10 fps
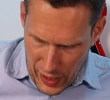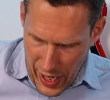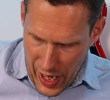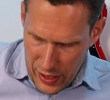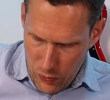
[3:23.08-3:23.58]

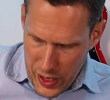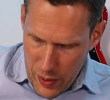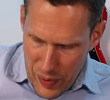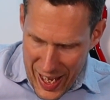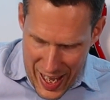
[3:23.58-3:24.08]
And if we
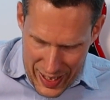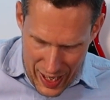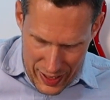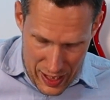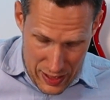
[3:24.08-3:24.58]
compare
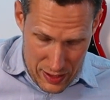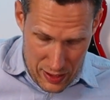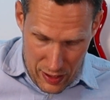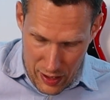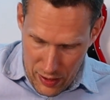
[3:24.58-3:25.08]
that then to
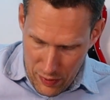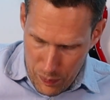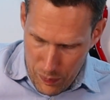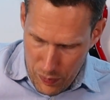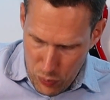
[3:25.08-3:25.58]
the
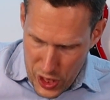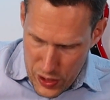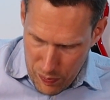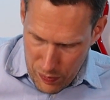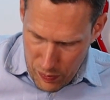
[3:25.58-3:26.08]

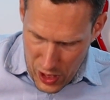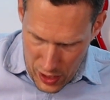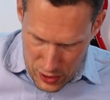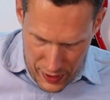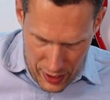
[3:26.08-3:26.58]
bridge,
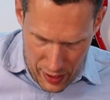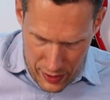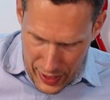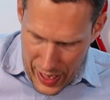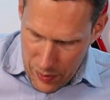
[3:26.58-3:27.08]

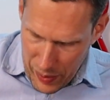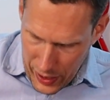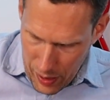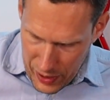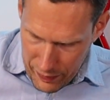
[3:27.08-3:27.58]
the neck
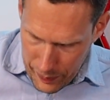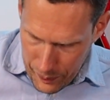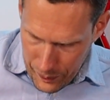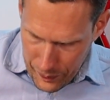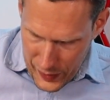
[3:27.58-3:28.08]
pickup
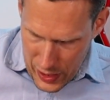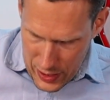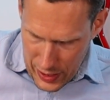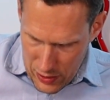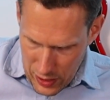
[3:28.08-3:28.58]
even,
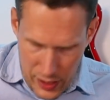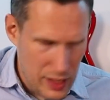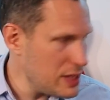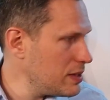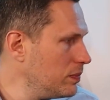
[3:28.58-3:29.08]
sounds like
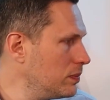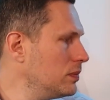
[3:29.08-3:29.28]
this.